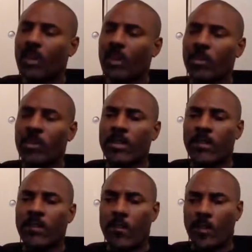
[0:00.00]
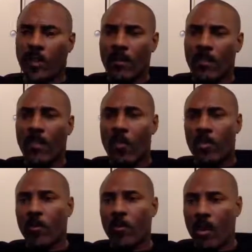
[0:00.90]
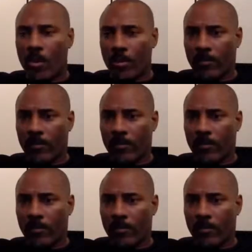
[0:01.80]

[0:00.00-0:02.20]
you can take a fourth a cup of coconut water